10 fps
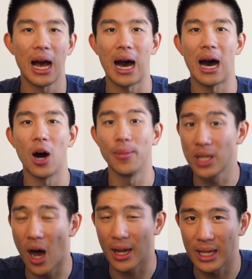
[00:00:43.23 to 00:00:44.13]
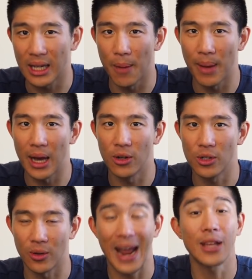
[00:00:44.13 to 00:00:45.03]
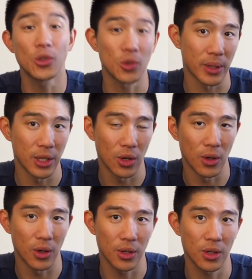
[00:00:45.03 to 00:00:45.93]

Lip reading: I'll be talking about or answering your